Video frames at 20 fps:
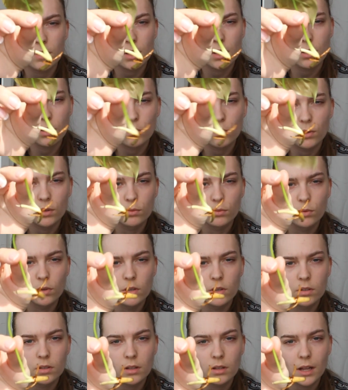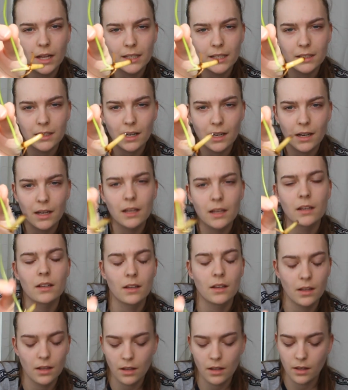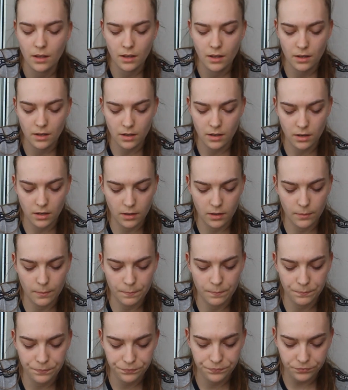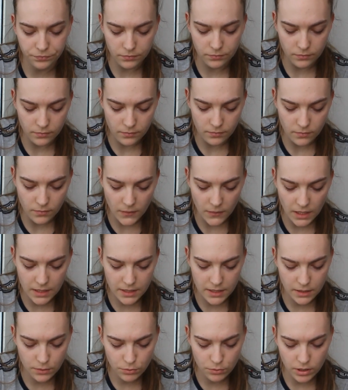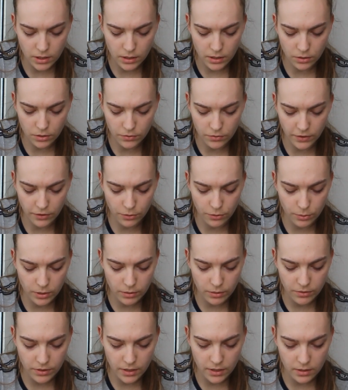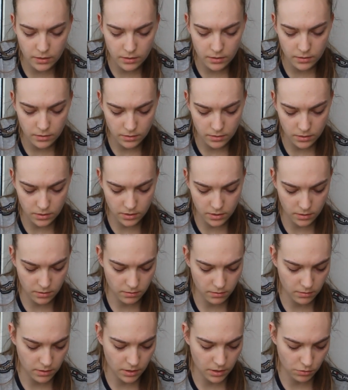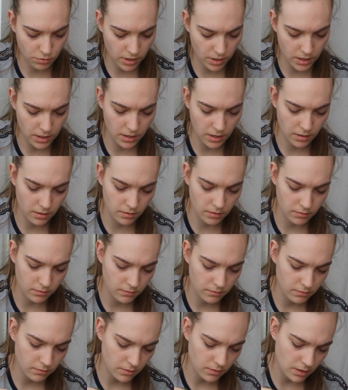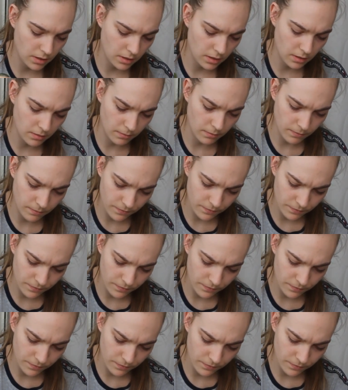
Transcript: the other one would like die. It didn't really look very well with it. It's right here. I'm